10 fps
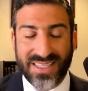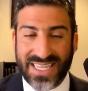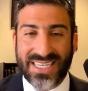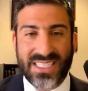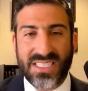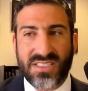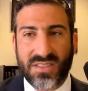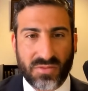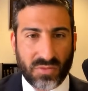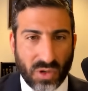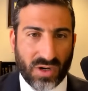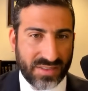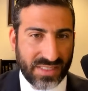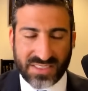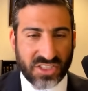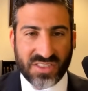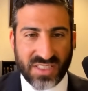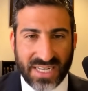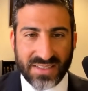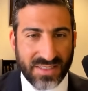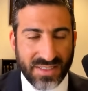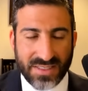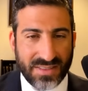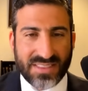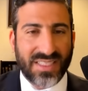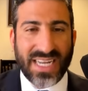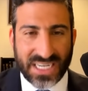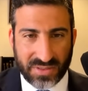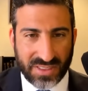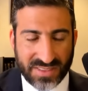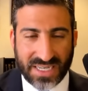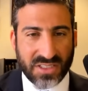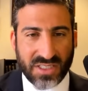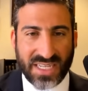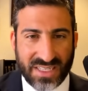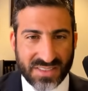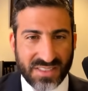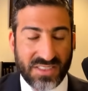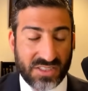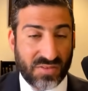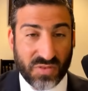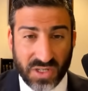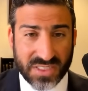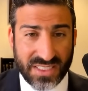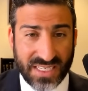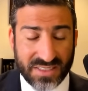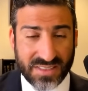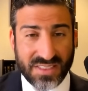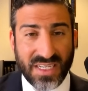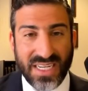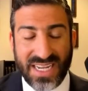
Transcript: That is wrong. That's just not, it's inaccurate. It's not a good analysis. It's a faulty analysis.